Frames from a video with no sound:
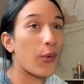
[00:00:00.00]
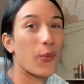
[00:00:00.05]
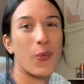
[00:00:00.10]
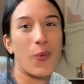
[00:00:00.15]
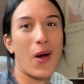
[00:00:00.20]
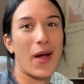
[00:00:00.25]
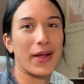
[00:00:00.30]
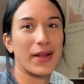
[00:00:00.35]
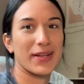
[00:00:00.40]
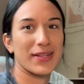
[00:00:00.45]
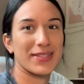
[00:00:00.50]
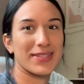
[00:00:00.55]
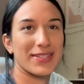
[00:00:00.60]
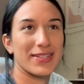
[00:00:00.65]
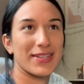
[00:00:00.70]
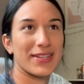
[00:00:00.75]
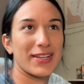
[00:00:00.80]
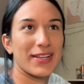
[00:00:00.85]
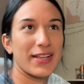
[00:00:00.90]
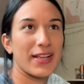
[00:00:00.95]
white,
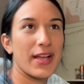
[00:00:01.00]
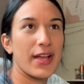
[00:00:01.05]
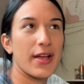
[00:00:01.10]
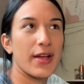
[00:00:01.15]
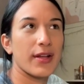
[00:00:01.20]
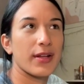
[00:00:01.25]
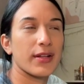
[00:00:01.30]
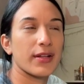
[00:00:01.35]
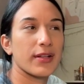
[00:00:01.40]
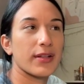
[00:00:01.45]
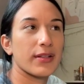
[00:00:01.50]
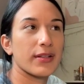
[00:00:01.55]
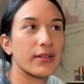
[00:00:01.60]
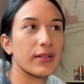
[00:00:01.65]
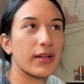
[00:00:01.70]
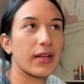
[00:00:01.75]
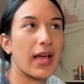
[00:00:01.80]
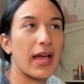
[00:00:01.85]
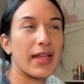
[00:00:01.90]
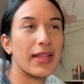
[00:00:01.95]

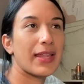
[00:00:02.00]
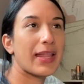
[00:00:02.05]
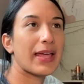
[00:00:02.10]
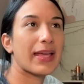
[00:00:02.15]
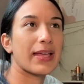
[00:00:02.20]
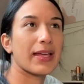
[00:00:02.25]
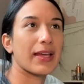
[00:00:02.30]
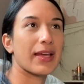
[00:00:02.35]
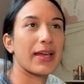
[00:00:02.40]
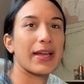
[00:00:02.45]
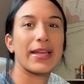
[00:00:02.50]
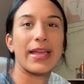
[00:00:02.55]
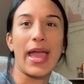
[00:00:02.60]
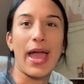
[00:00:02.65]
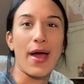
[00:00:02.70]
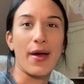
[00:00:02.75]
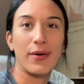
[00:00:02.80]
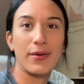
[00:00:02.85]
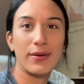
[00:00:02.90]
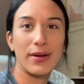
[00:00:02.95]
kind of like a
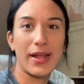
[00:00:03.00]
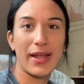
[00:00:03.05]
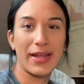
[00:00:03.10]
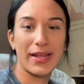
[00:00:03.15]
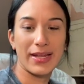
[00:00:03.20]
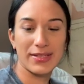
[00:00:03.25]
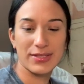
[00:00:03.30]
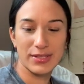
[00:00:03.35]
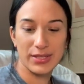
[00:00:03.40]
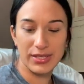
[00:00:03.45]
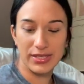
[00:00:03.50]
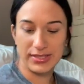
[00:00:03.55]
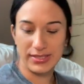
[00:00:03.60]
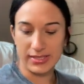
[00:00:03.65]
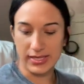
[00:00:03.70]
gown, I guess you could